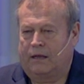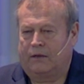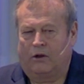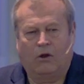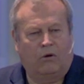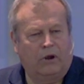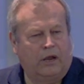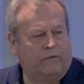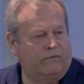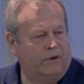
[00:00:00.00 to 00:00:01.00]
You know,
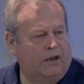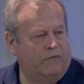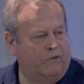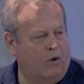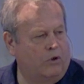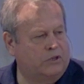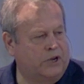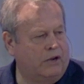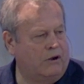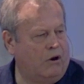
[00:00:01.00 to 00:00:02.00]
if no one's
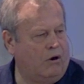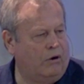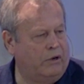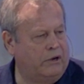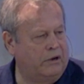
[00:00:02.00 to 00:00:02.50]
getting hurt,